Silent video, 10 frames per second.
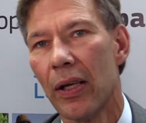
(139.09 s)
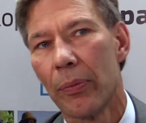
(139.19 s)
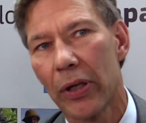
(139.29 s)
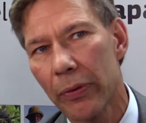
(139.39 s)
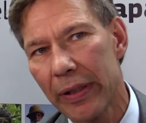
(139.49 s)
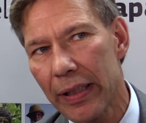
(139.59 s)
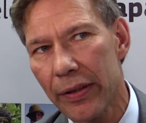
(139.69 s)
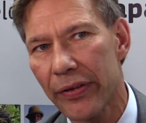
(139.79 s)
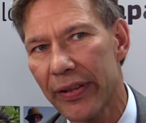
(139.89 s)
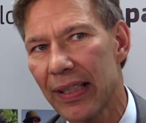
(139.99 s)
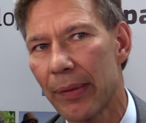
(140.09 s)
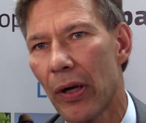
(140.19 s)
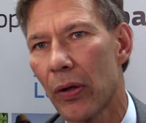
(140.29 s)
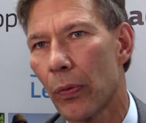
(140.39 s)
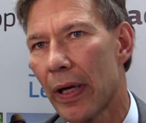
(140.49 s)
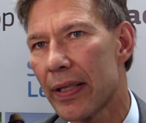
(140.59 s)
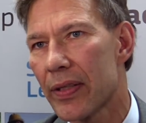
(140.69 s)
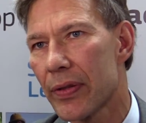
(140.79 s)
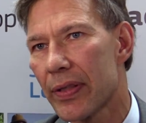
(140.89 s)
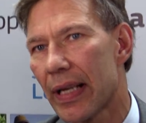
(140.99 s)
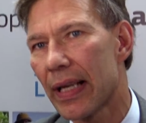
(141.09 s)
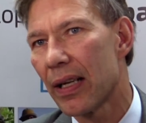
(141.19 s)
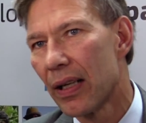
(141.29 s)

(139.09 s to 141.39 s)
But we need to think about ways to say,